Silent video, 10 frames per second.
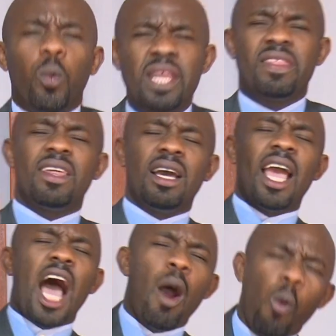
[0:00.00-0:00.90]
with
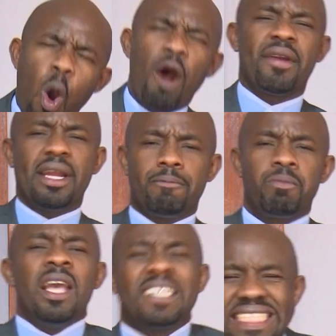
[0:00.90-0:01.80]
worry.
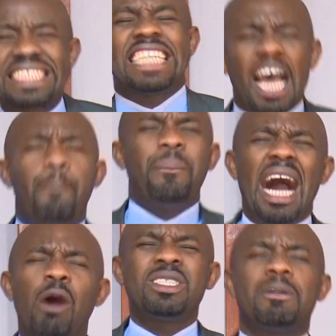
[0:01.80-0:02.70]
Step
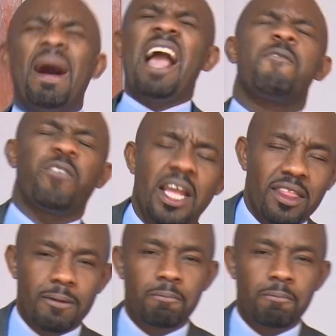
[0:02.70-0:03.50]
out by faith.